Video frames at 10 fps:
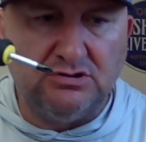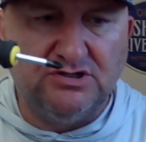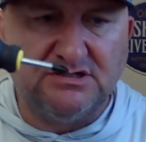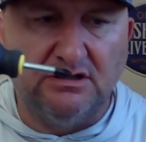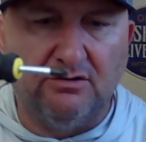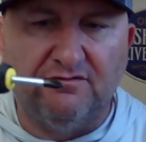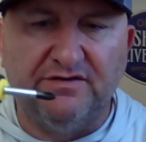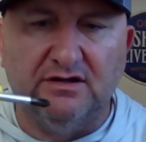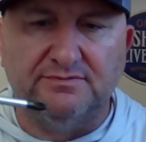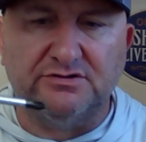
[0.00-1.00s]
Just a little
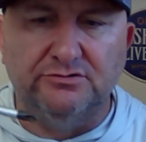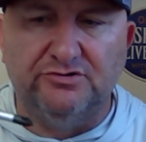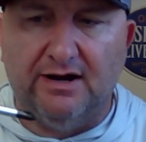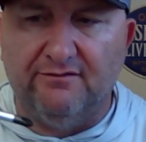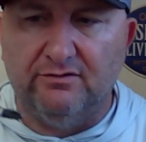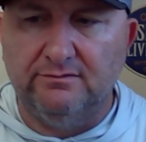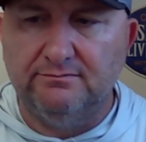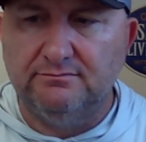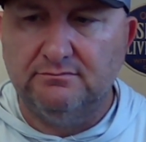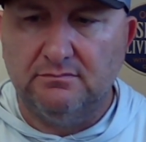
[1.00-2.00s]
Phillips screwdriver.
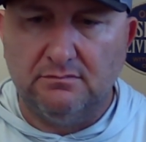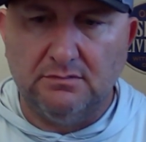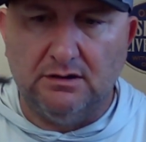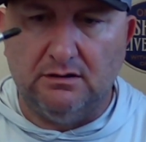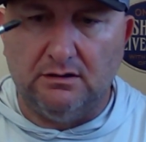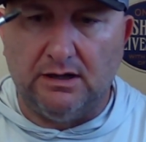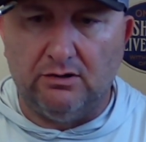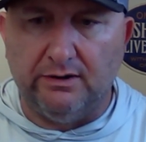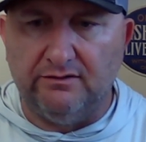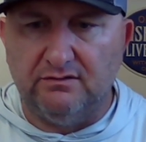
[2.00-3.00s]
I
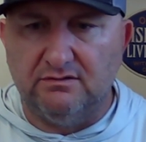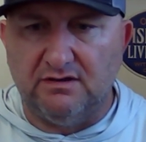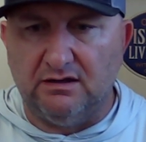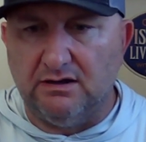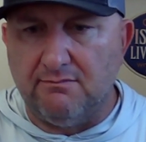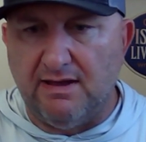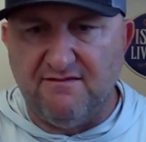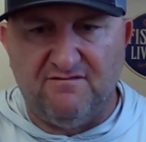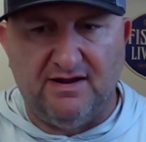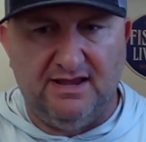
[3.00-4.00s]
don't even think they
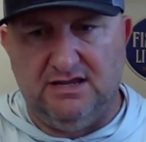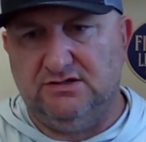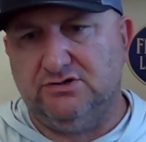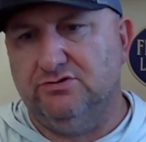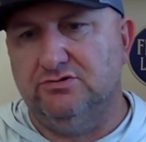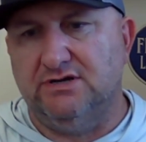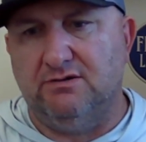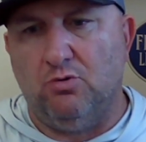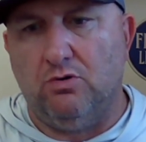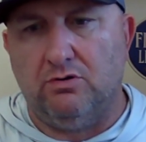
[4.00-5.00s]
make flathead screws
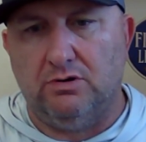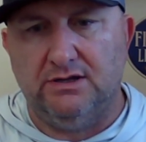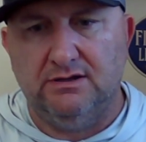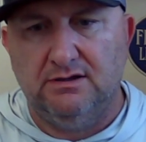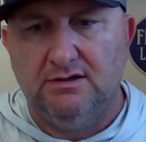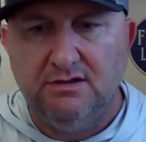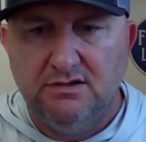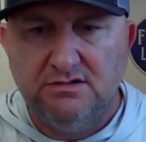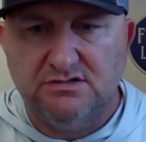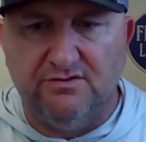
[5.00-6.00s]
anymore hardly.
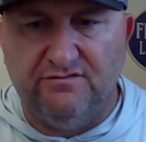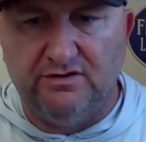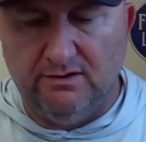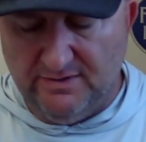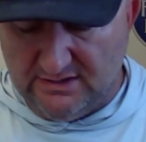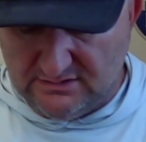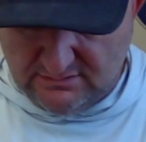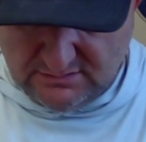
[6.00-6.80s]
So Phillips head